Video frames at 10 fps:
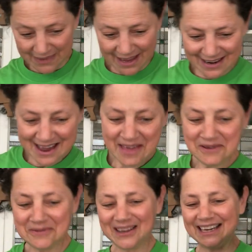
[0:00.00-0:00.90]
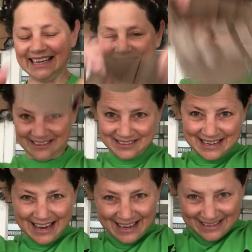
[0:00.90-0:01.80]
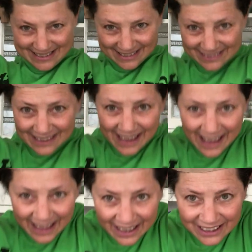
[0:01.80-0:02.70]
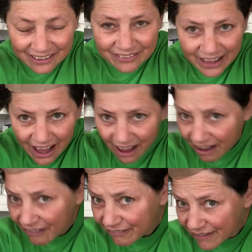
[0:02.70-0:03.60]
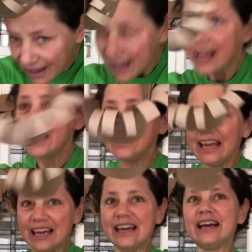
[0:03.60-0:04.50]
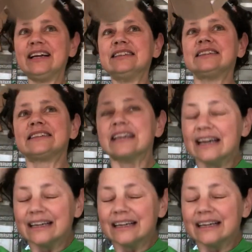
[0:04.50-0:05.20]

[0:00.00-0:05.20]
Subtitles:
Another one I did, which I just kind of love, is,